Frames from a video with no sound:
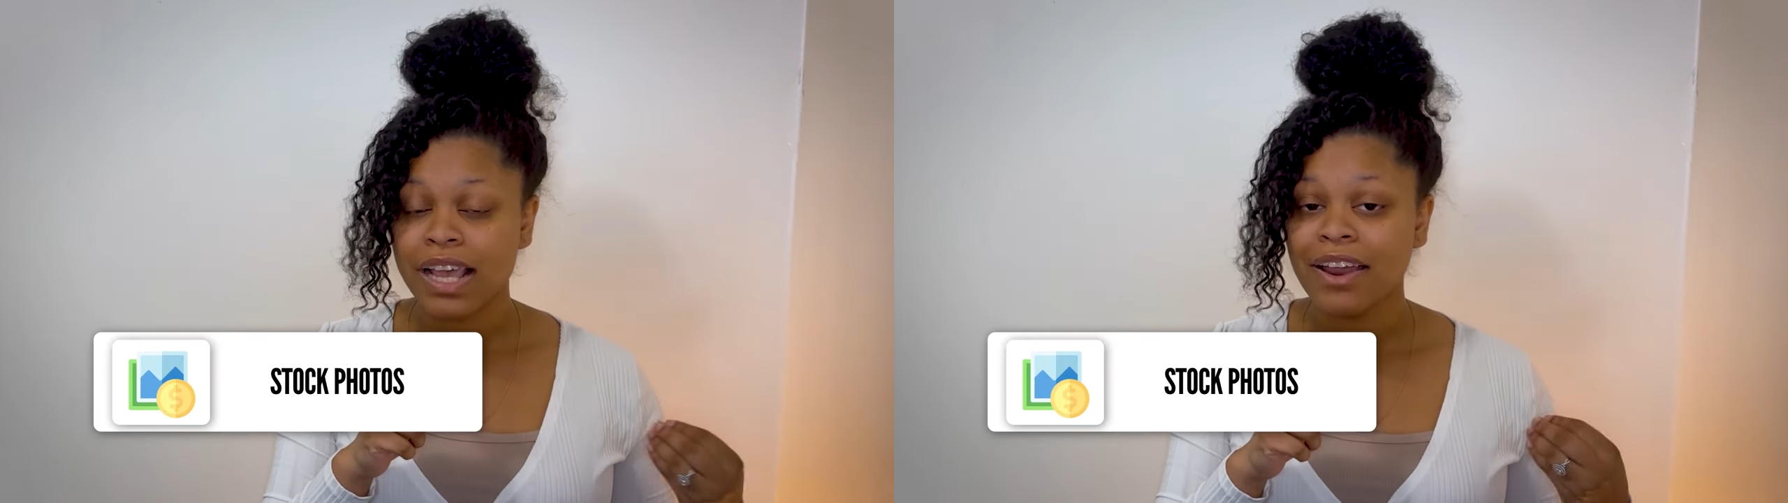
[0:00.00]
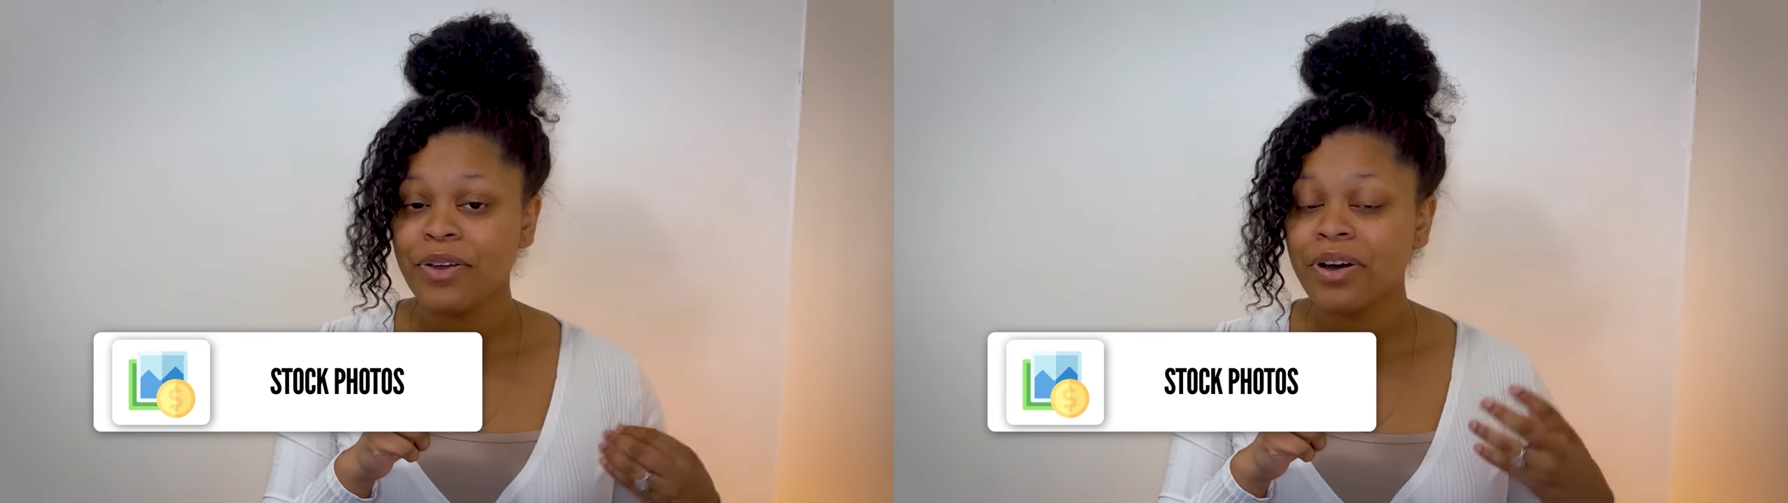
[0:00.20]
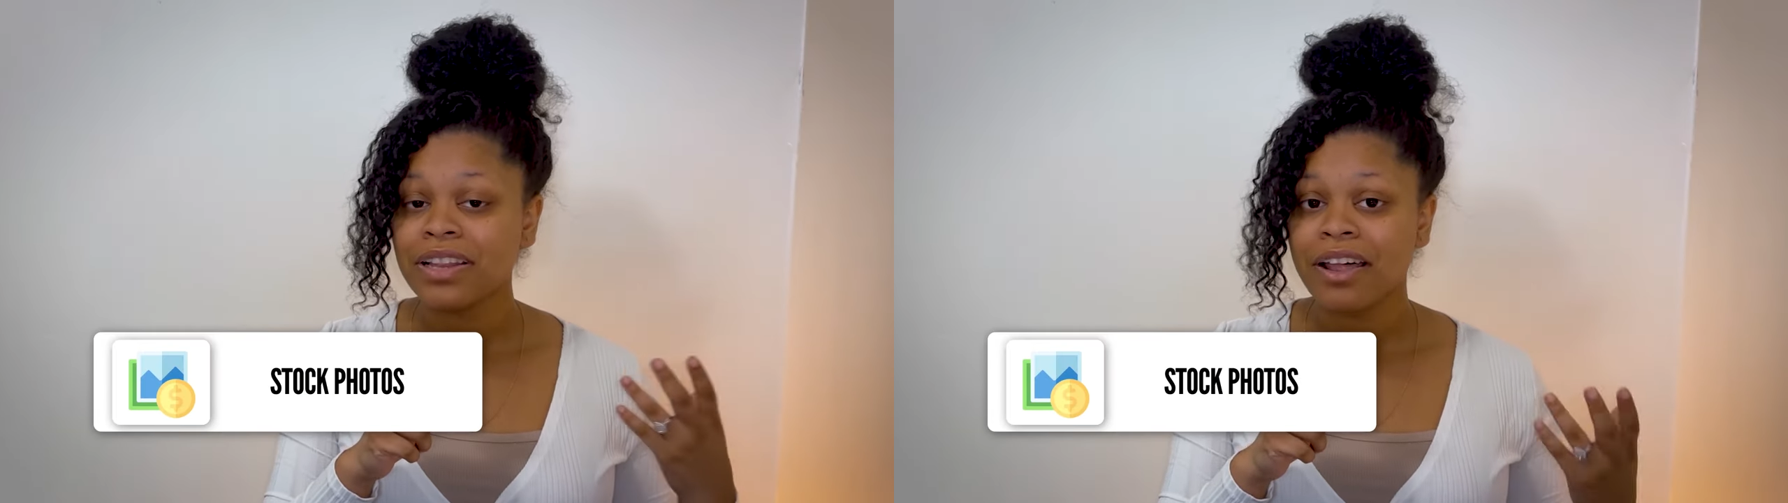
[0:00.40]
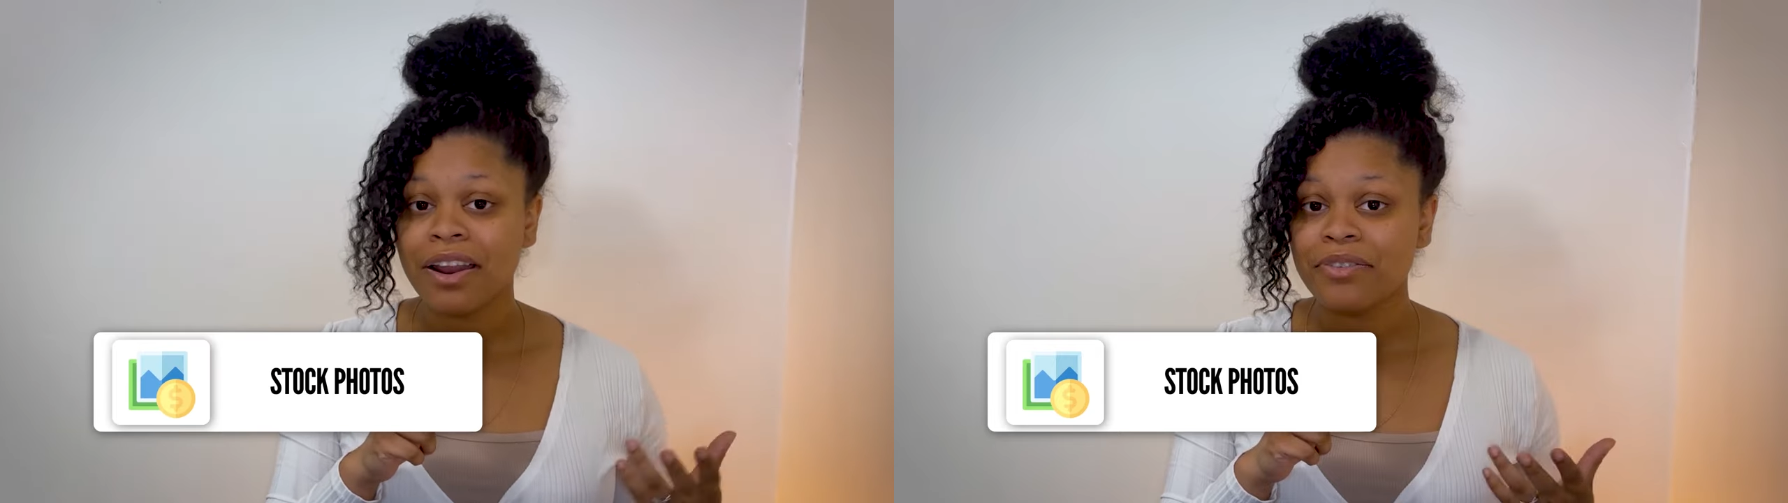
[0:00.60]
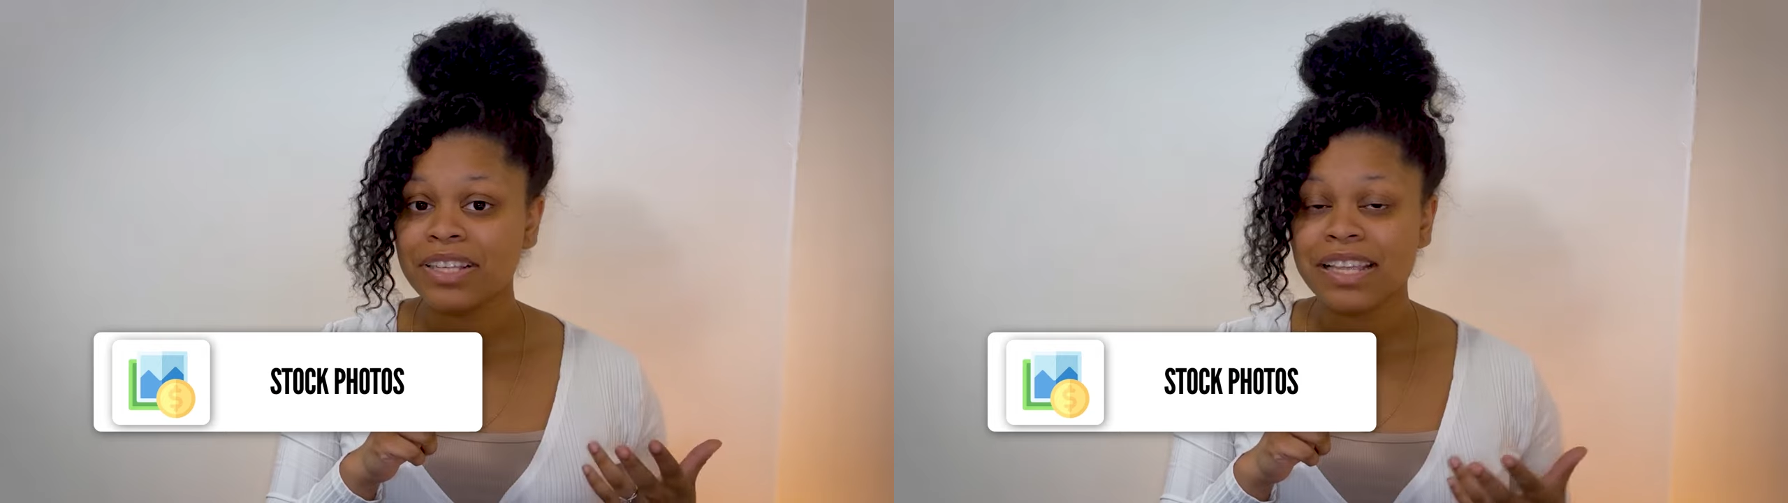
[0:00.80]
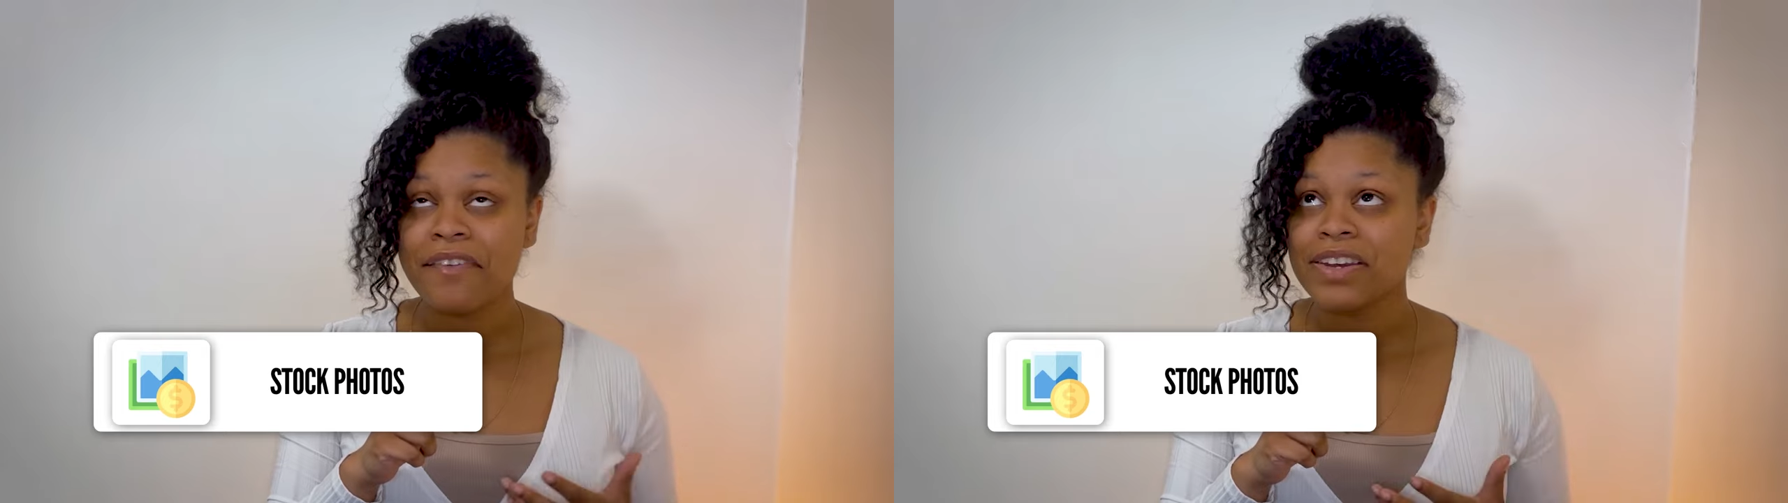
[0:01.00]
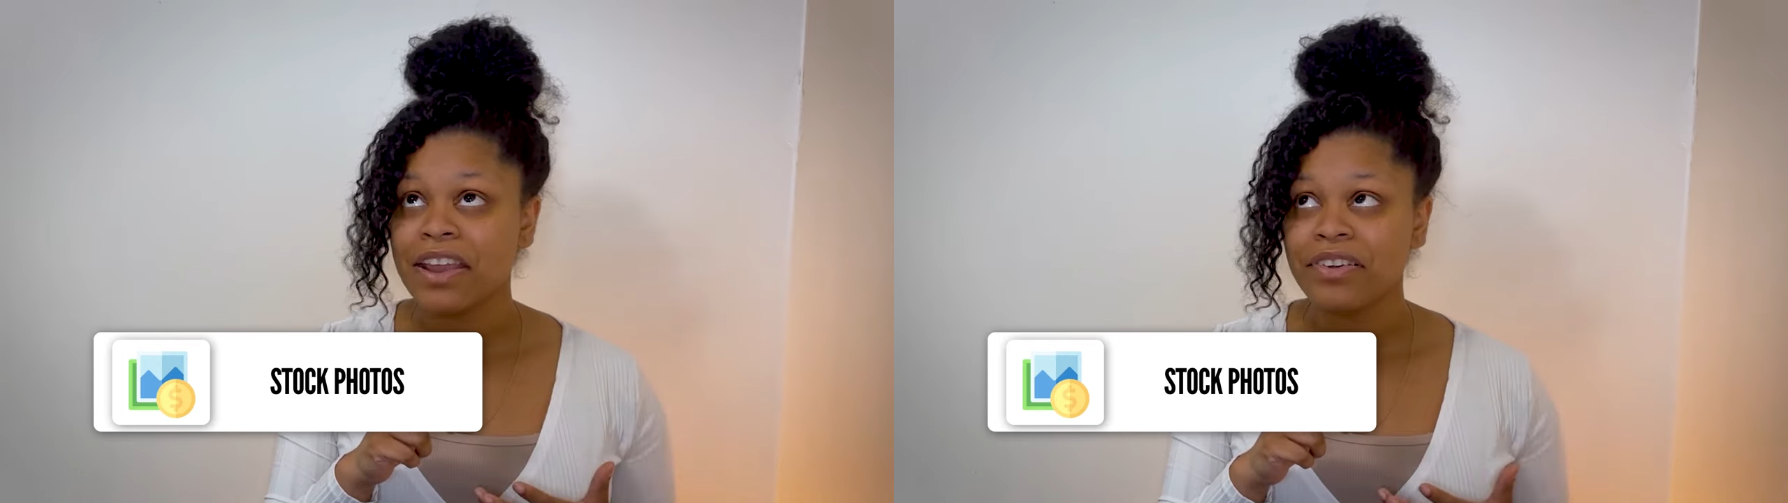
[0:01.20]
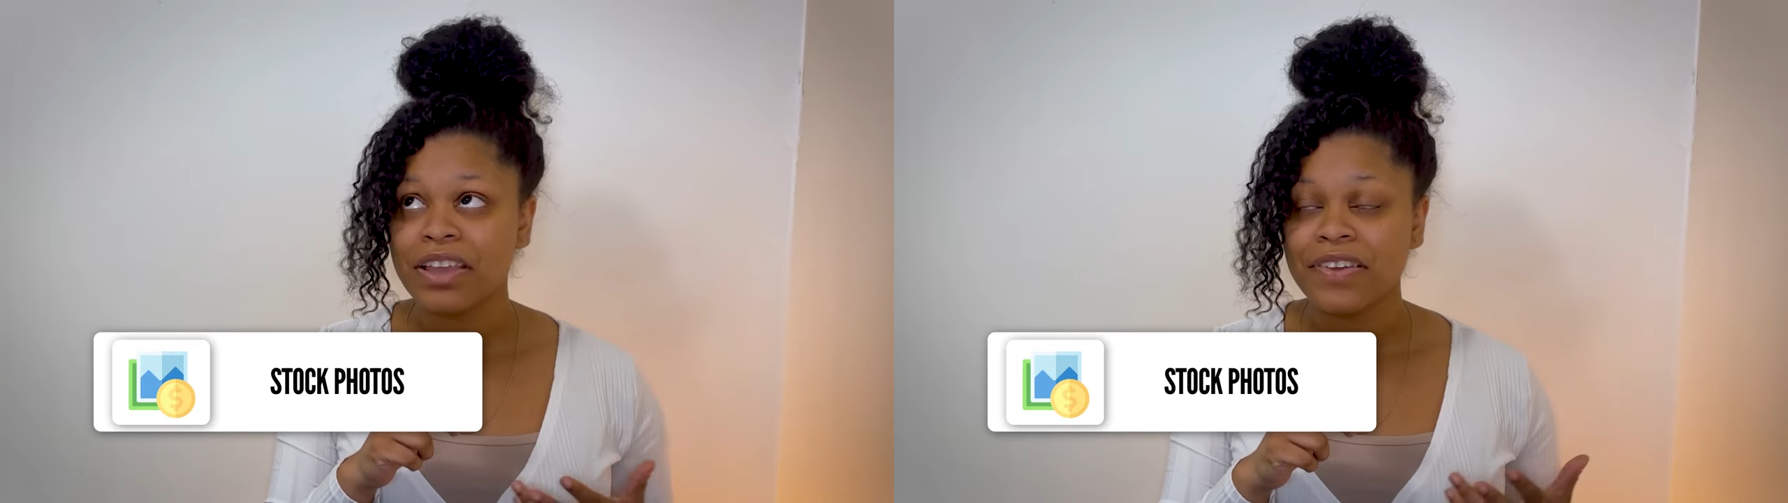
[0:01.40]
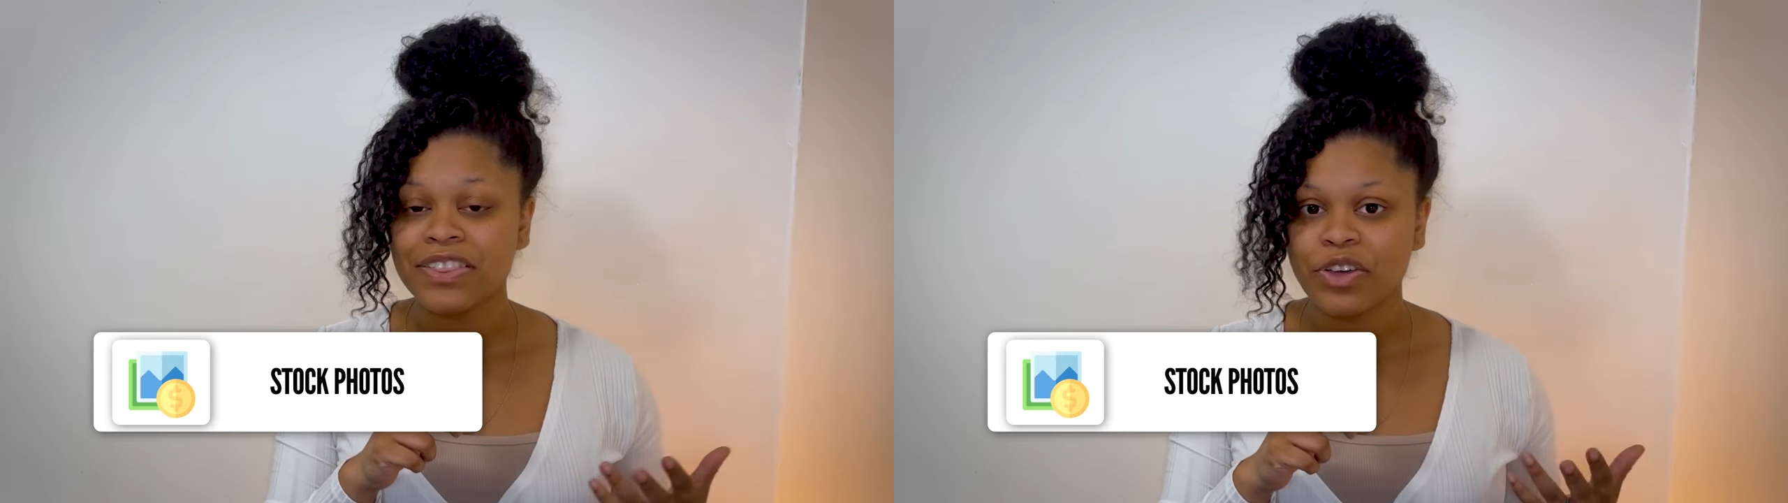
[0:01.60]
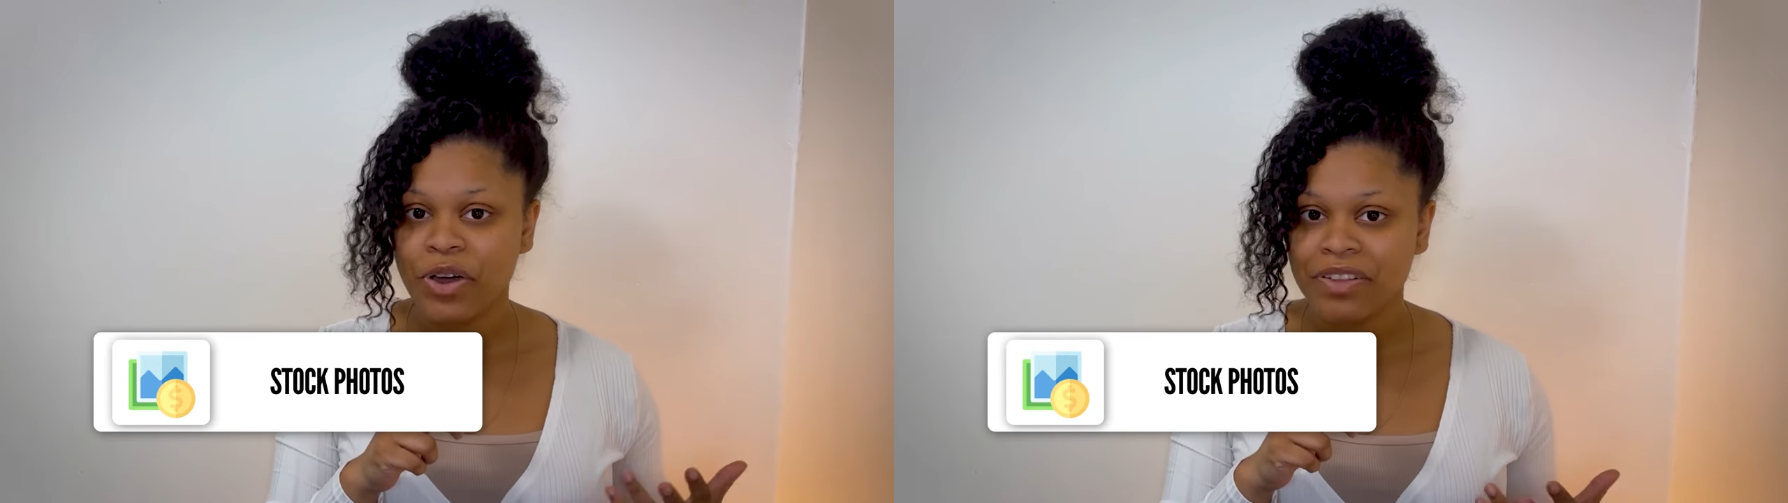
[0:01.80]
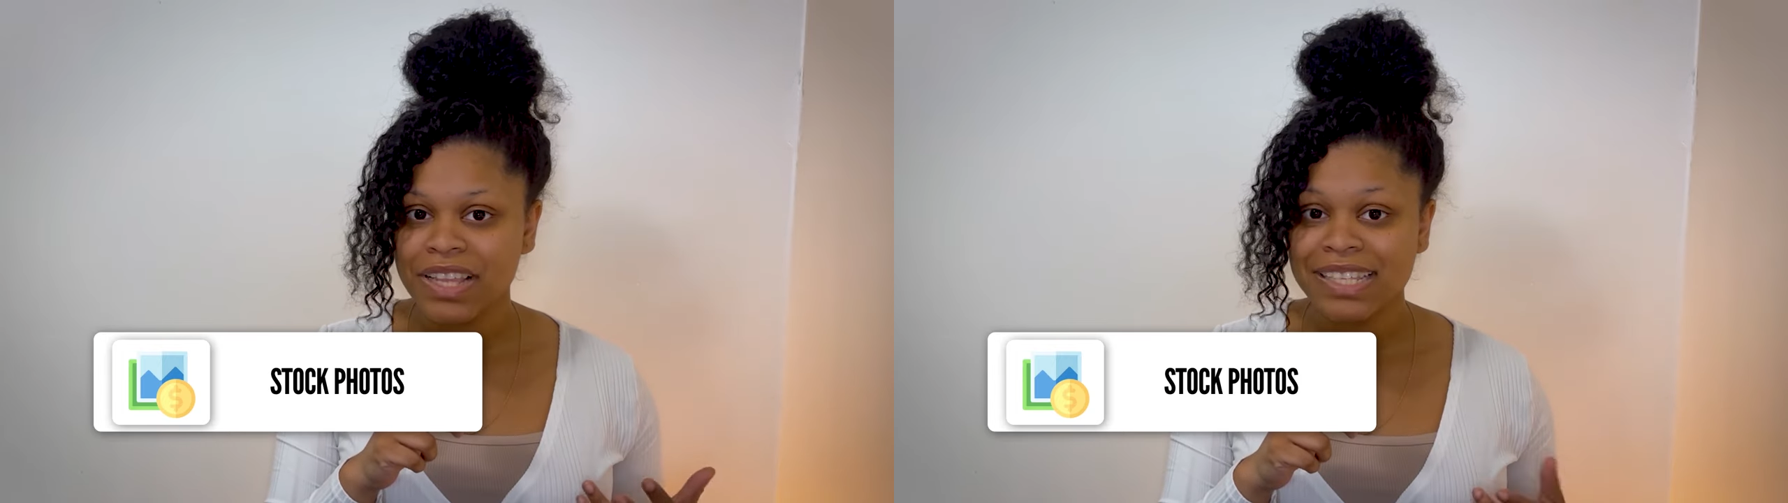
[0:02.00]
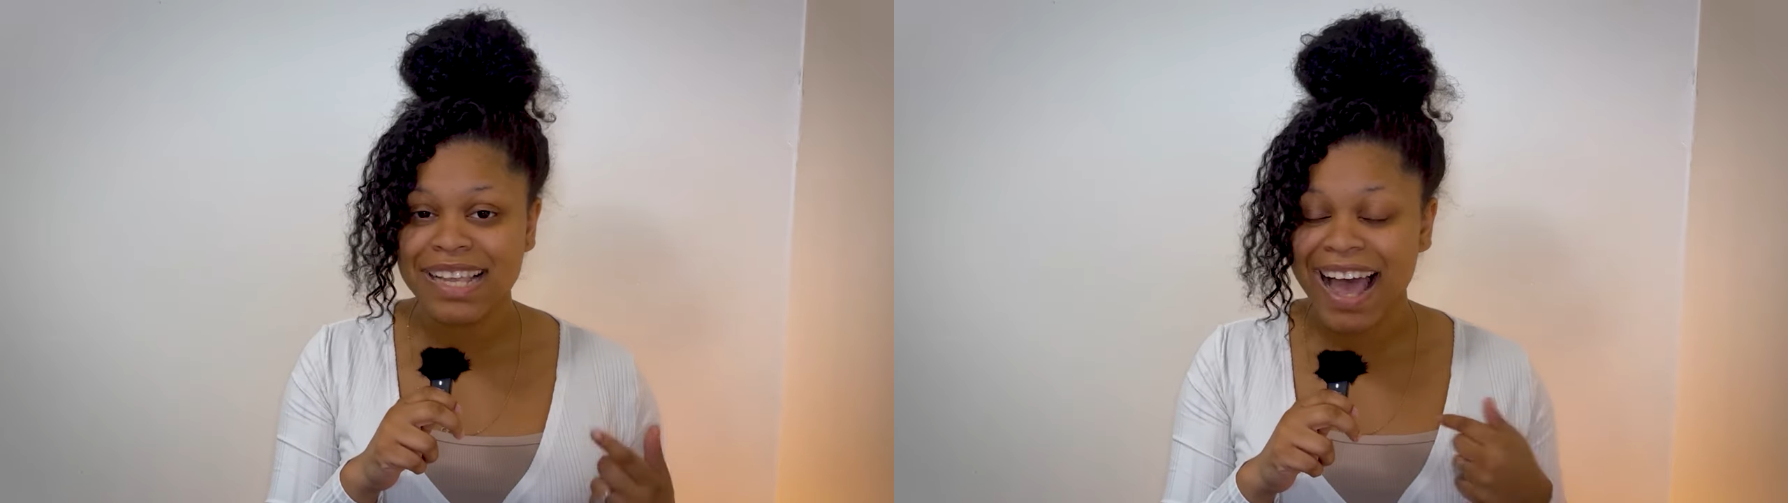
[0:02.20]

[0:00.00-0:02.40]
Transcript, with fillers: I know a lot of us have never even thought of this.